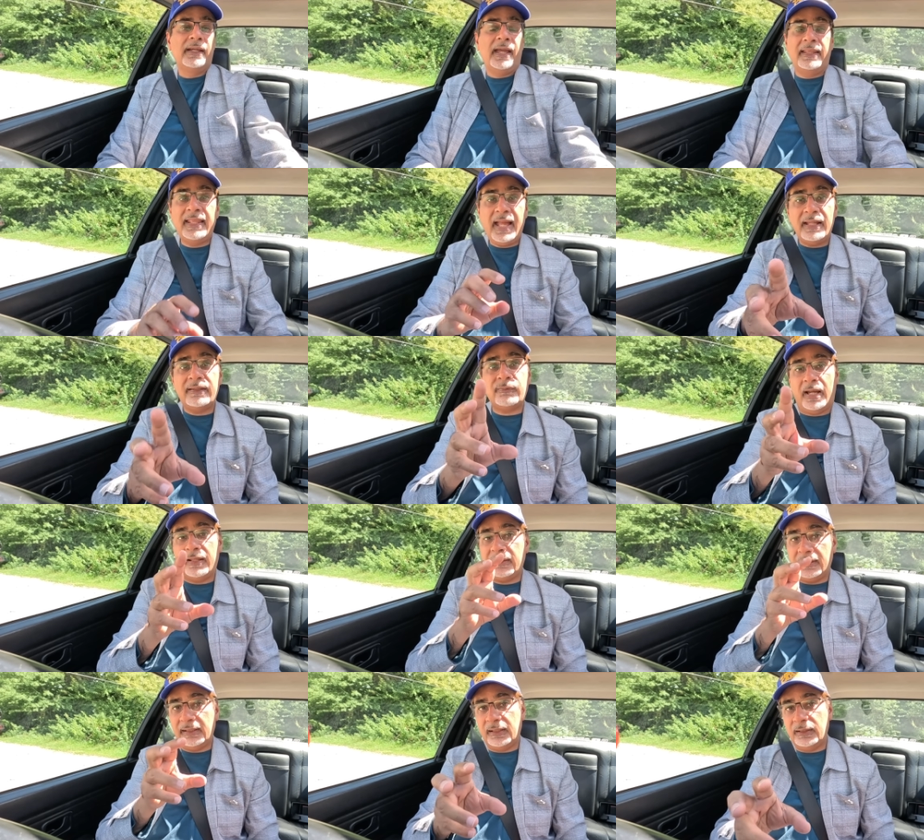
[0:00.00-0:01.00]
And that's what I
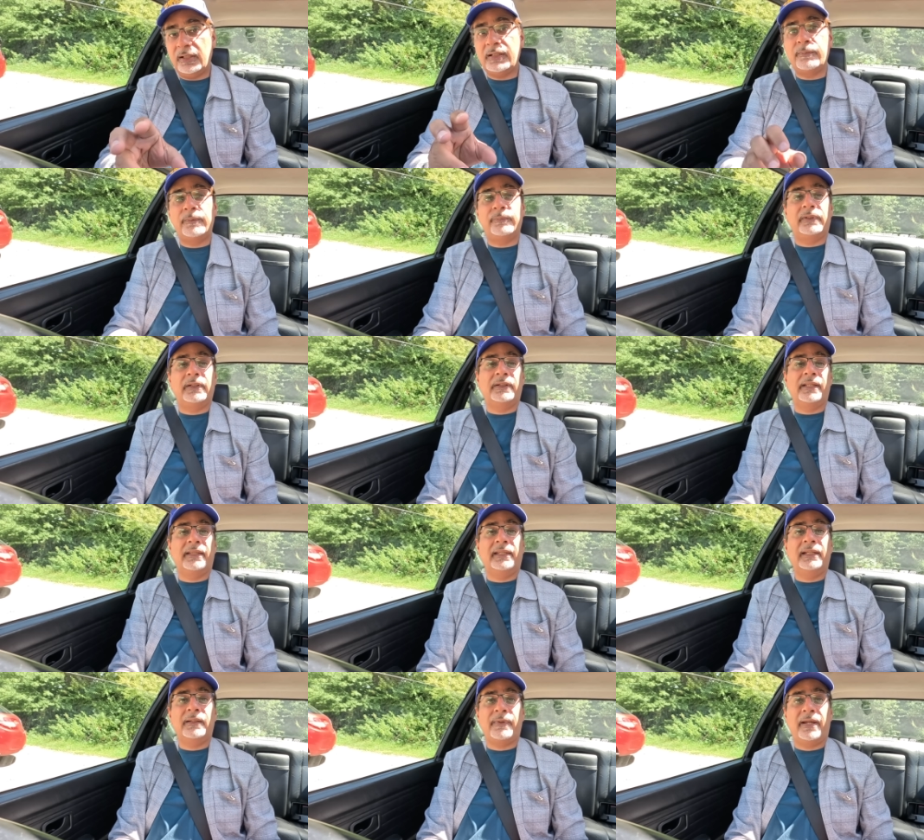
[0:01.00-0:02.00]
think a lot of people are going to
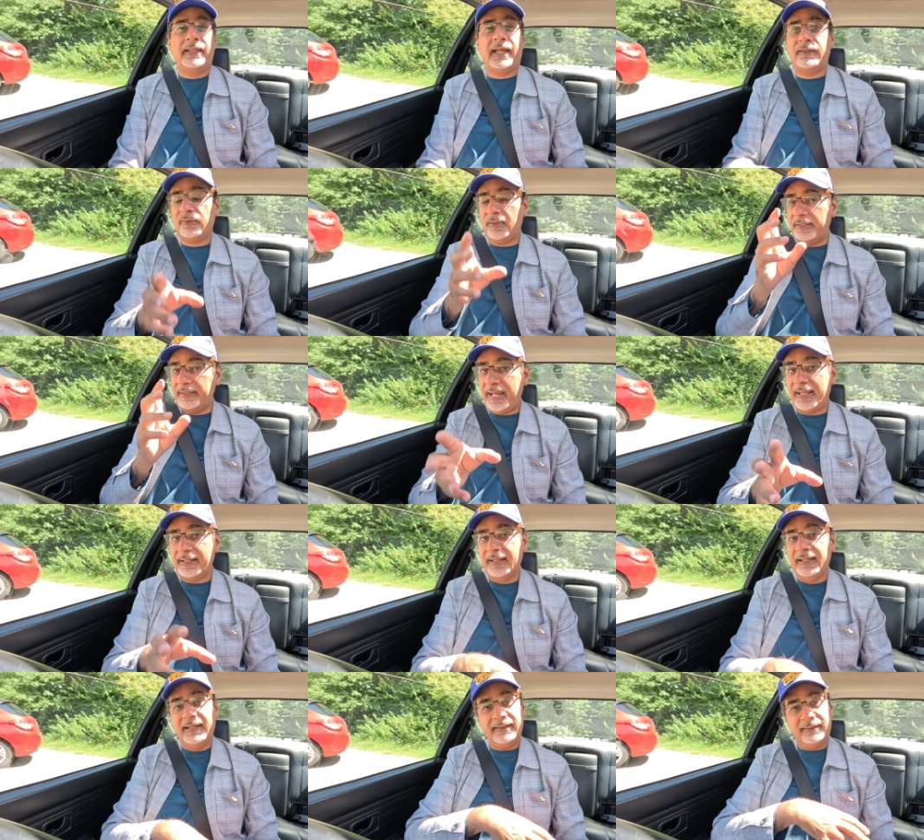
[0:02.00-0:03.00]
think about that. So again,
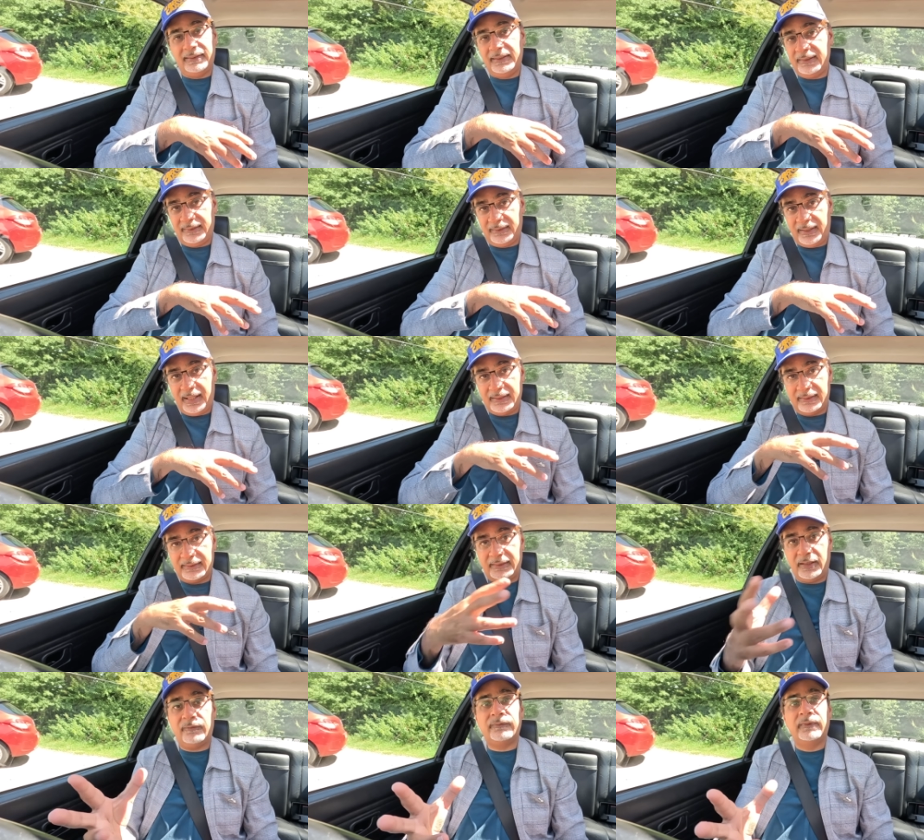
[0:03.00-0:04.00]
it's this kind of
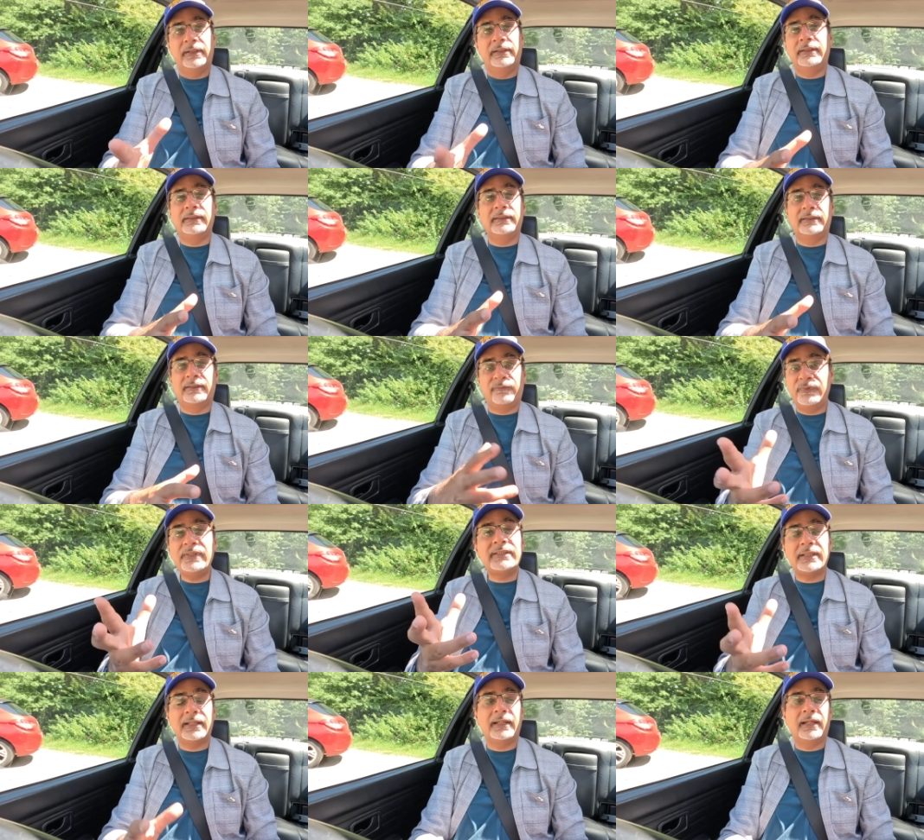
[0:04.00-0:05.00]

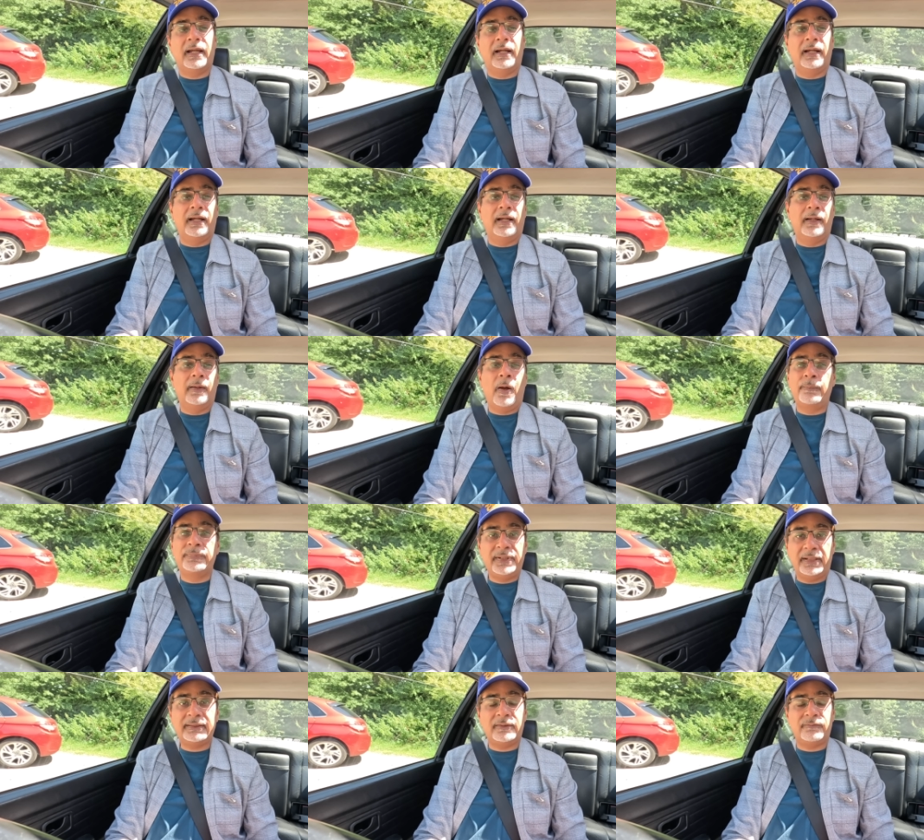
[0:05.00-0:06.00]
self-defeating uh,
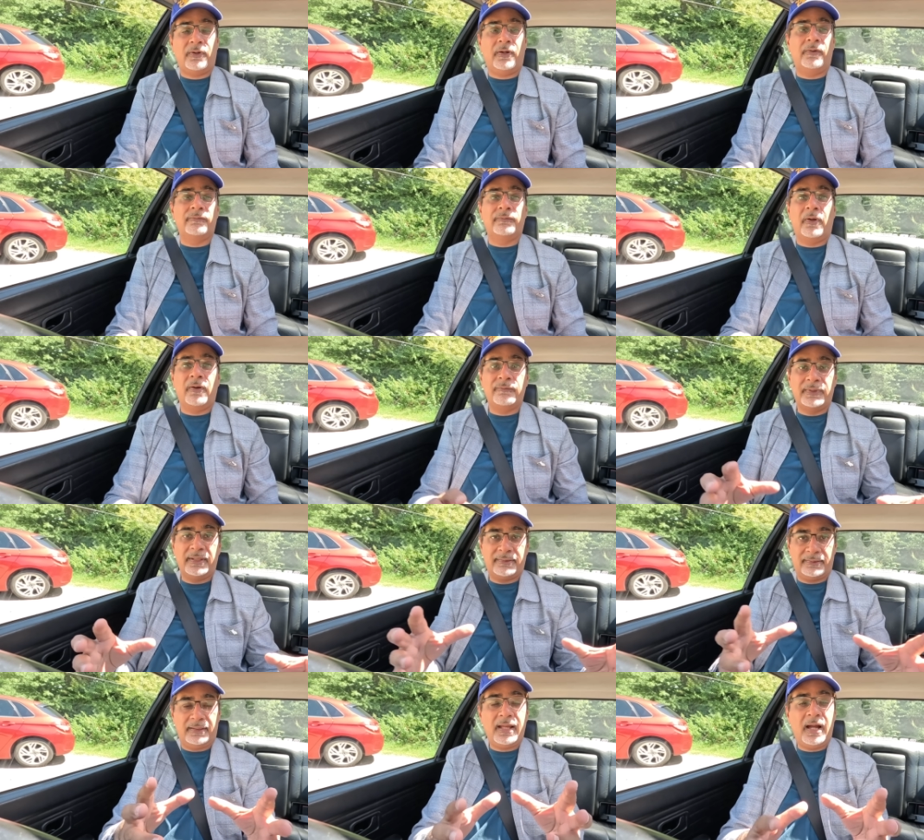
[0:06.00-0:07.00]
objective of, of
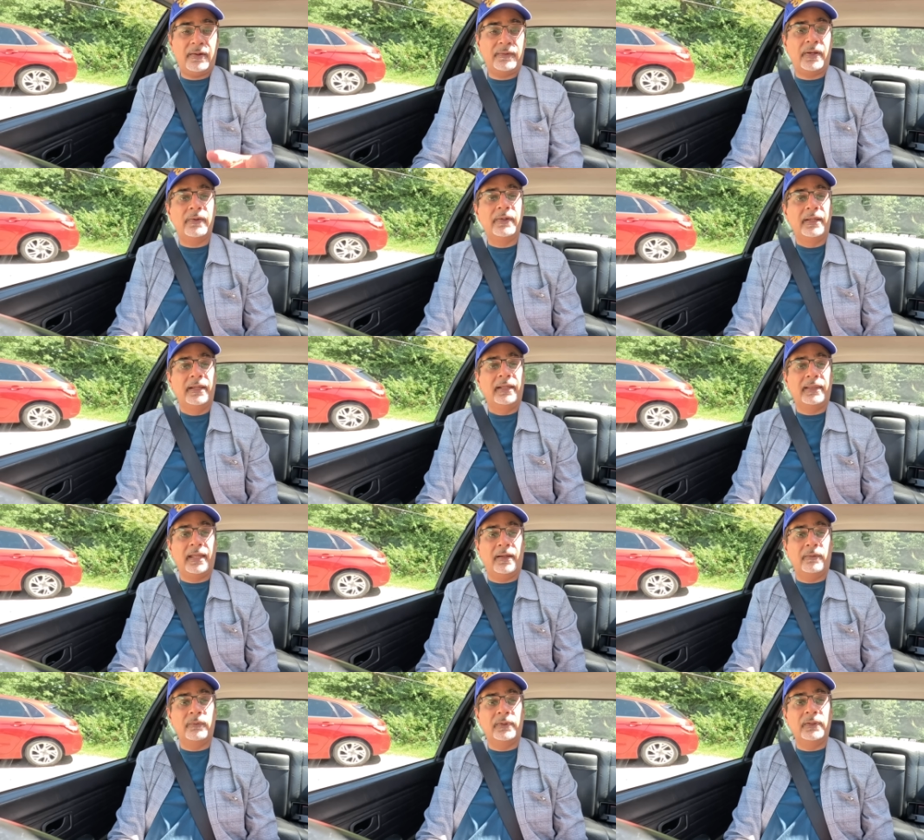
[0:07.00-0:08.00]
this scenario
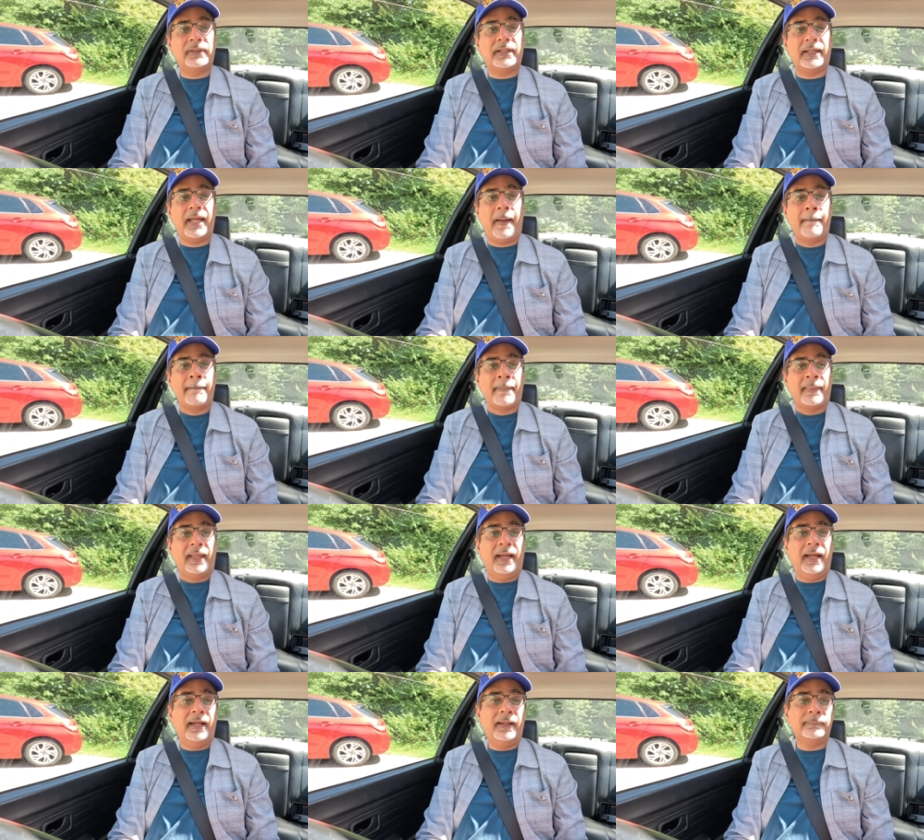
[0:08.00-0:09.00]
that we're looking at.
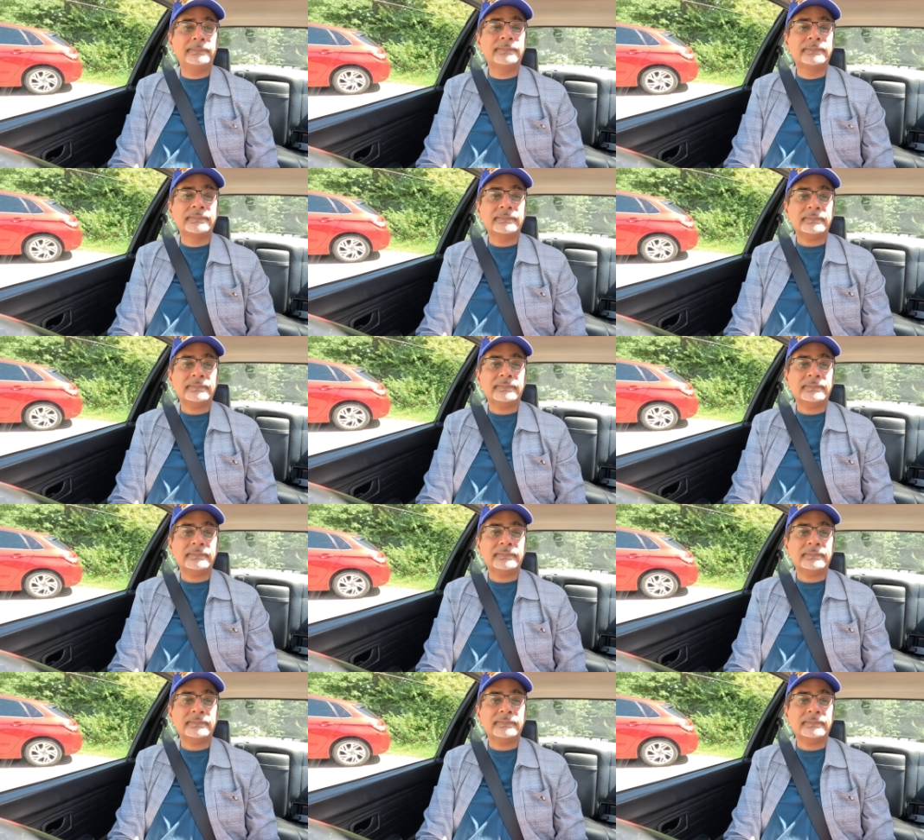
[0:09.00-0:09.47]
Um,